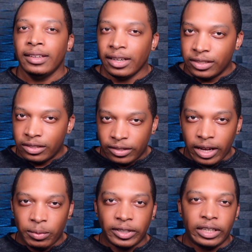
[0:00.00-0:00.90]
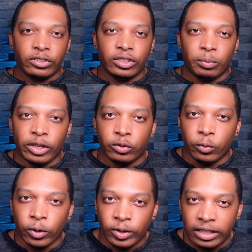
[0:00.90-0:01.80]
Is this the type of leadership that's
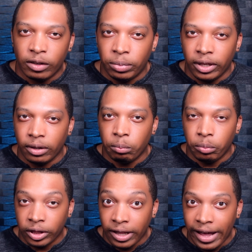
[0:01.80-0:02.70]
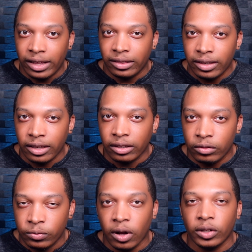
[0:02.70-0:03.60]
worthy of being blindly
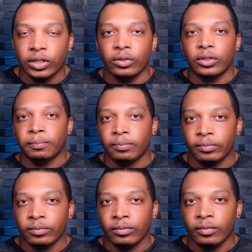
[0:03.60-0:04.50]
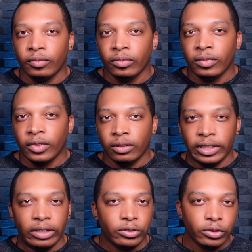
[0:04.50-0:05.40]
followed?
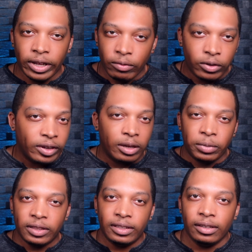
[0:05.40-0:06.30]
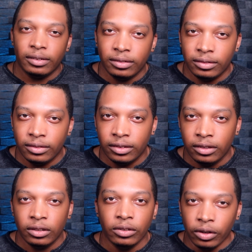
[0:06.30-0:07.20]
leaders who have no empathy,
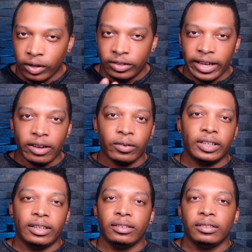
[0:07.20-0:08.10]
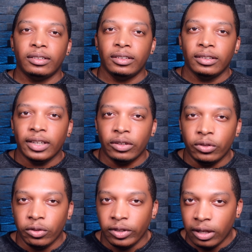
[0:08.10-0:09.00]
no integrity, and
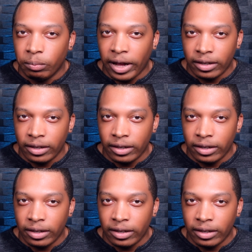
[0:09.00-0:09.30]
who lead by